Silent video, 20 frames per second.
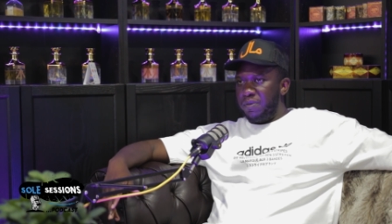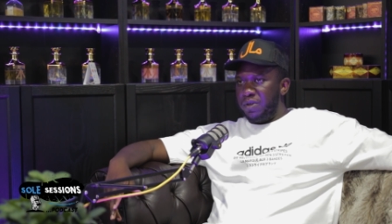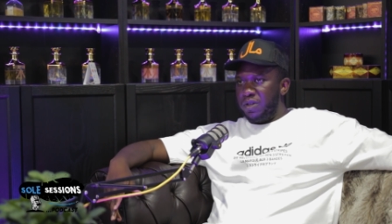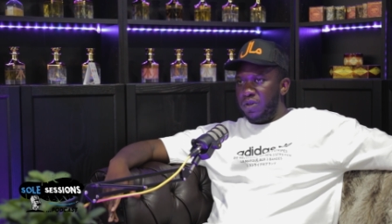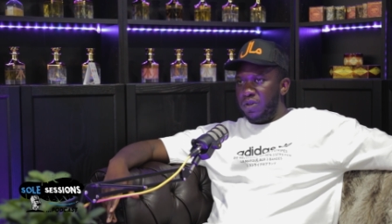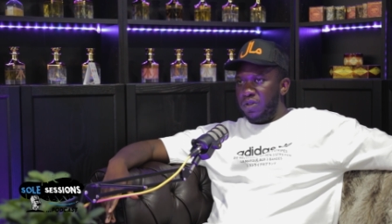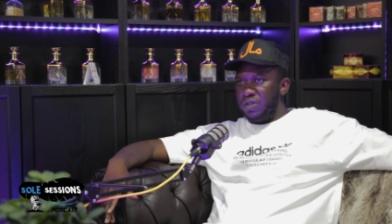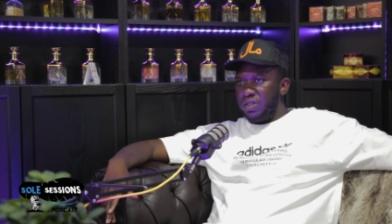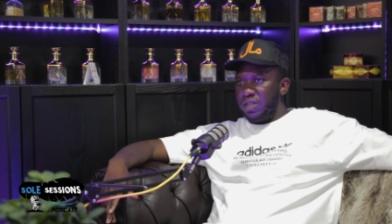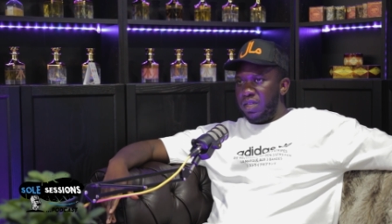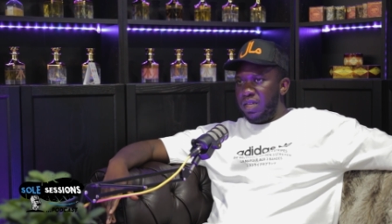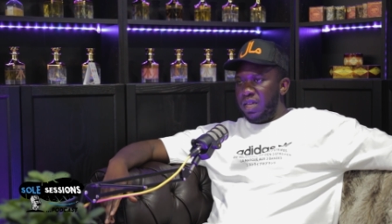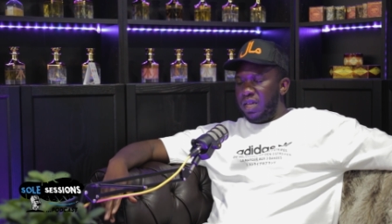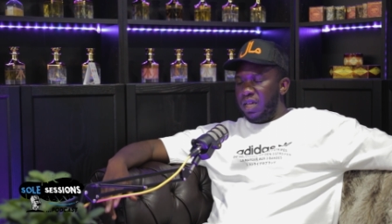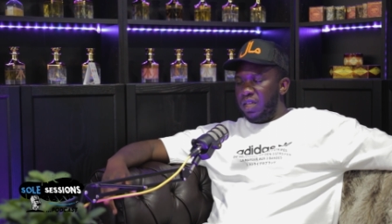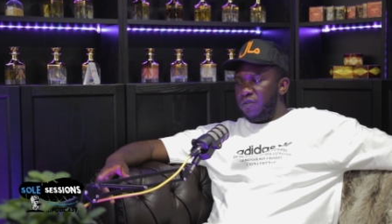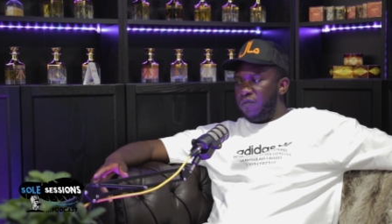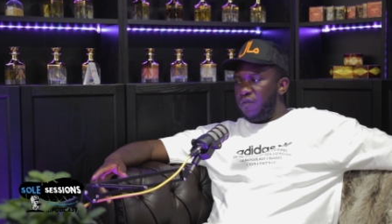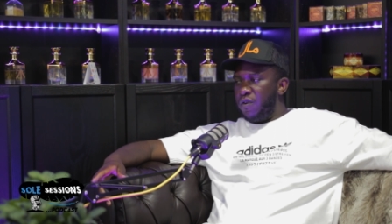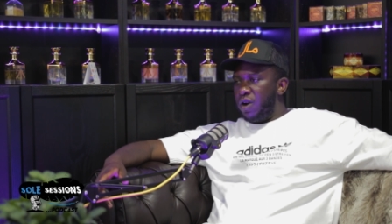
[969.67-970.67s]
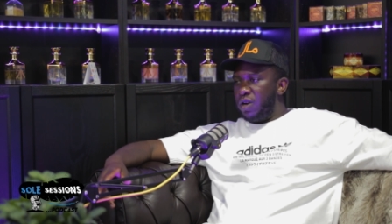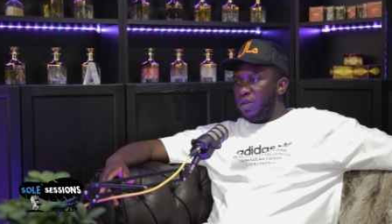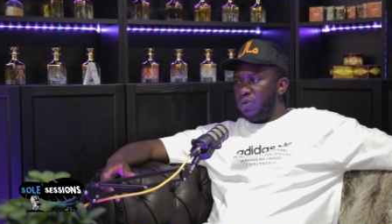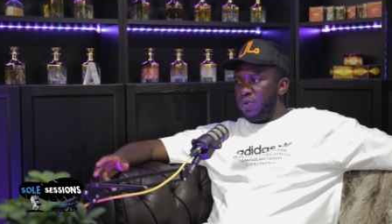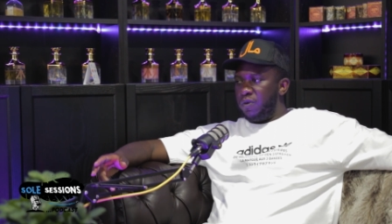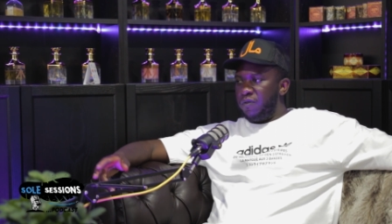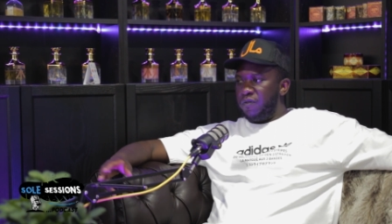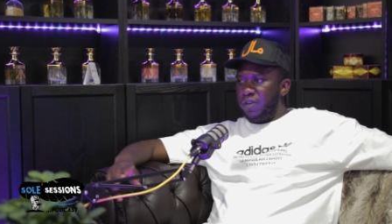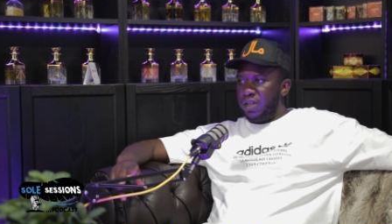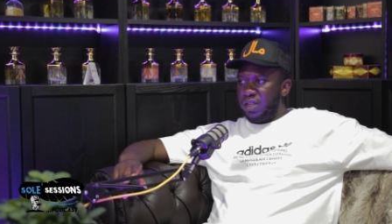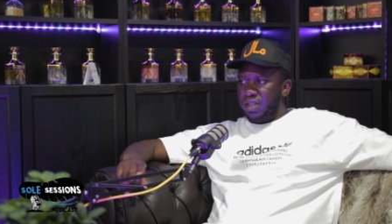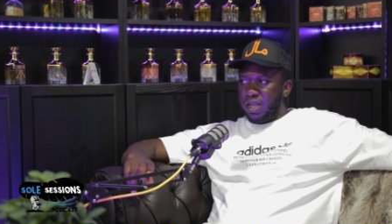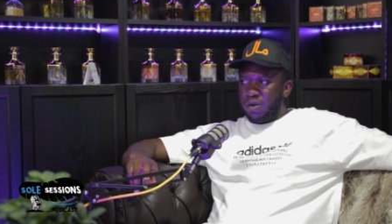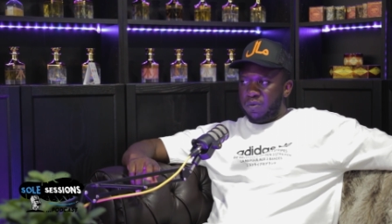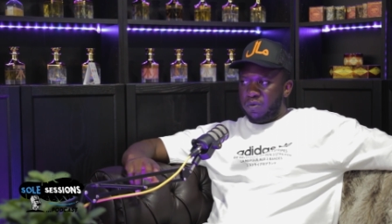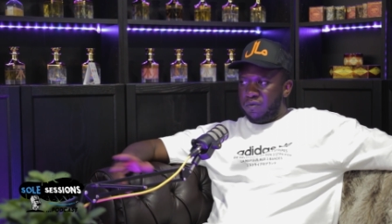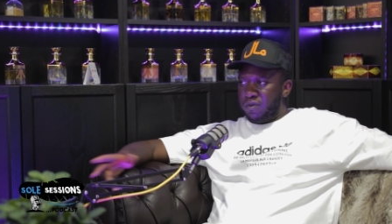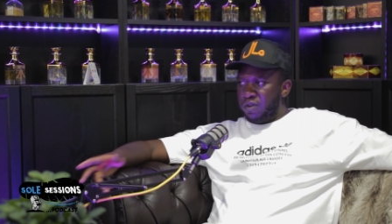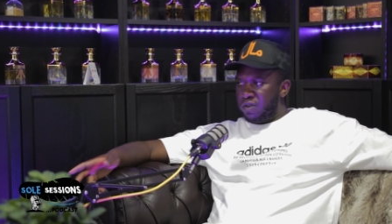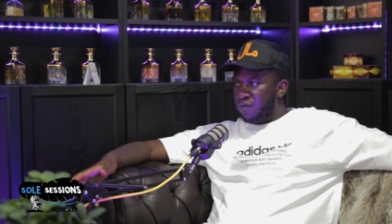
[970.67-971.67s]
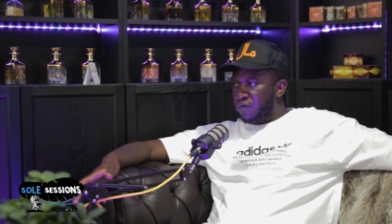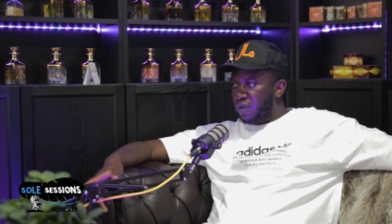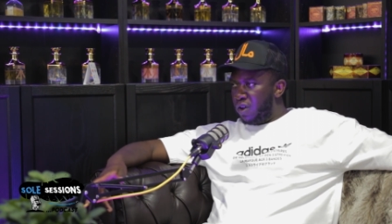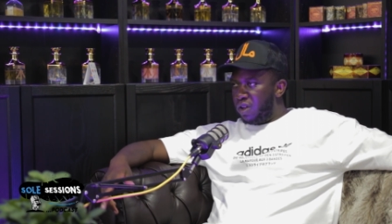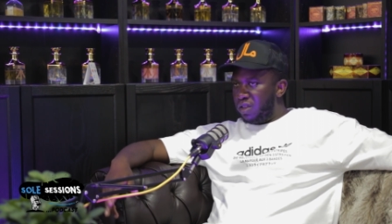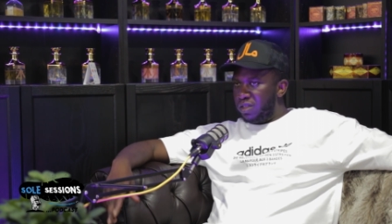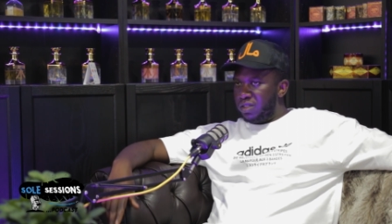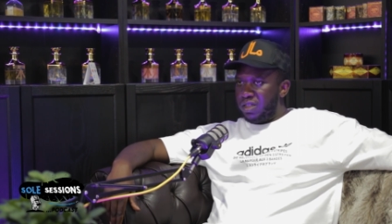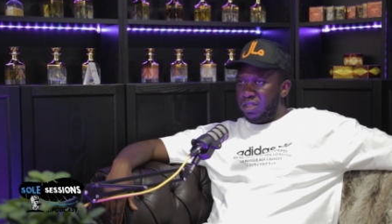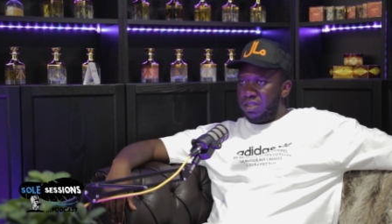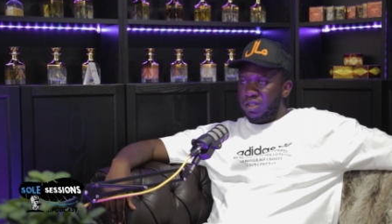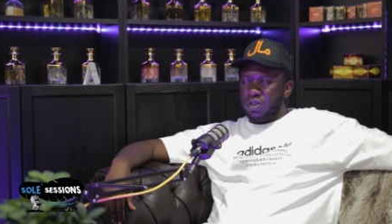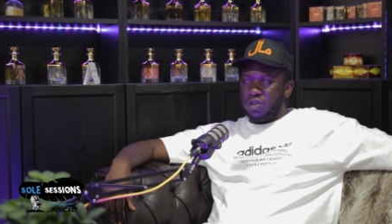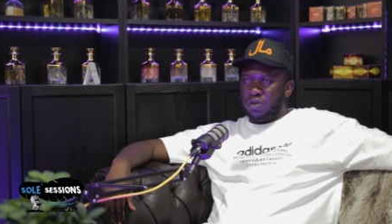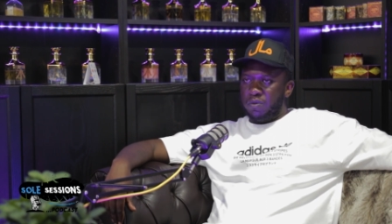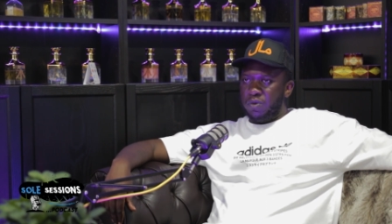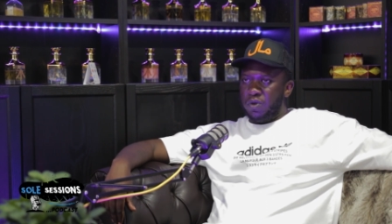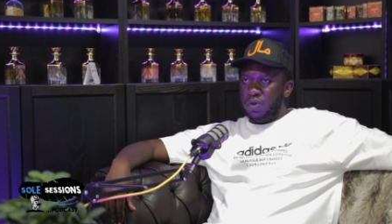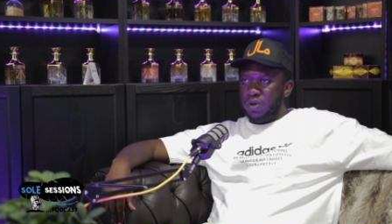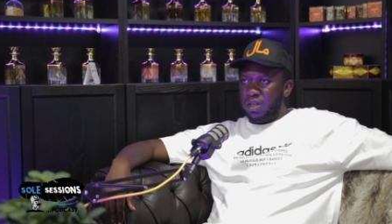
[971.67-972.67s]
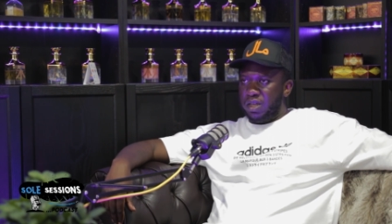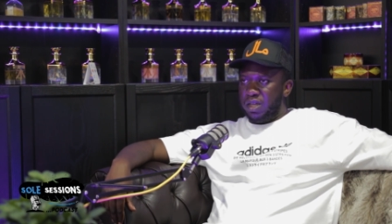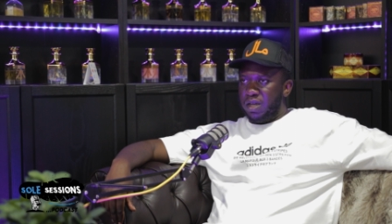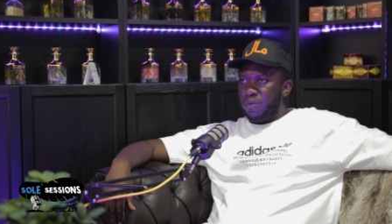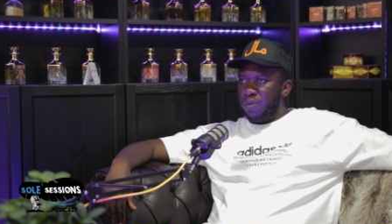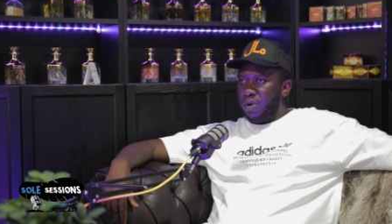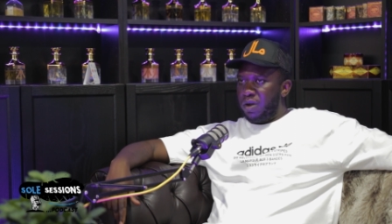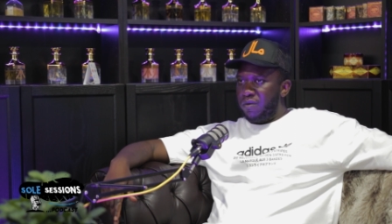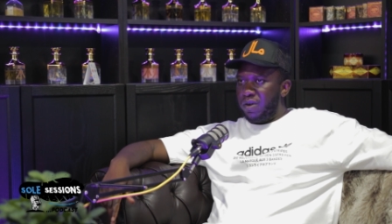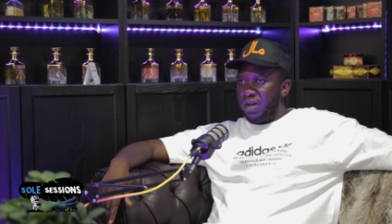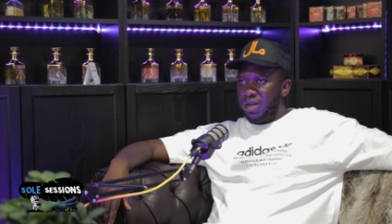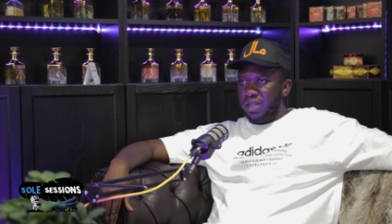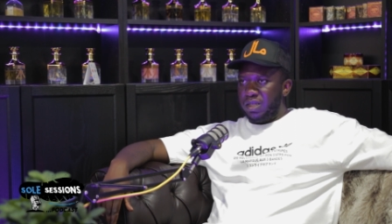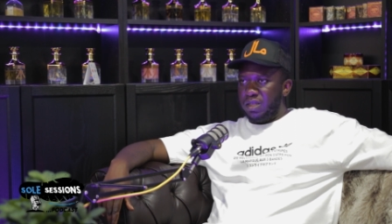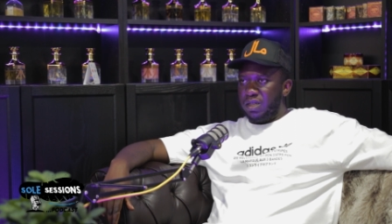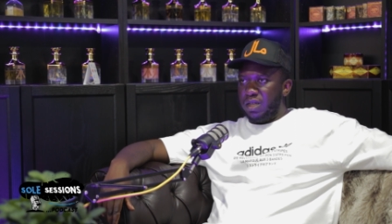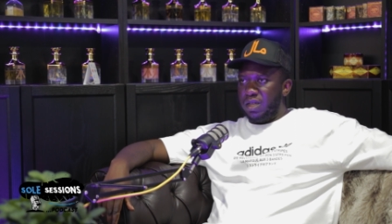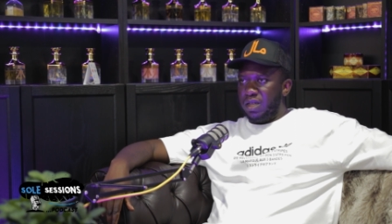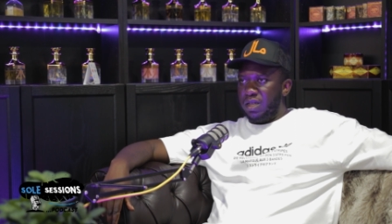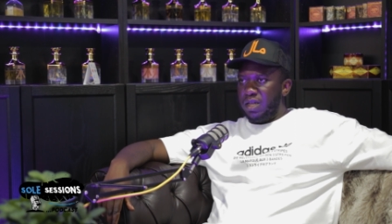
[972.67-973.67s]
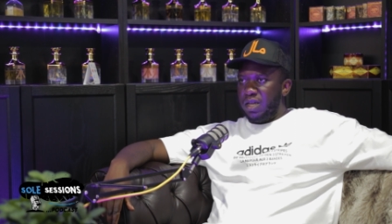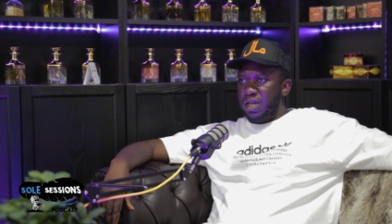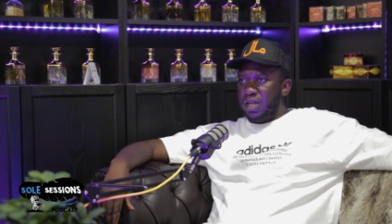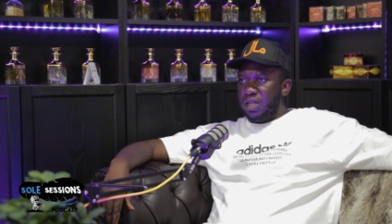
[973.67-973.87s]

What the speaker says: because as far as we think that we've advanced as a community and we're ready to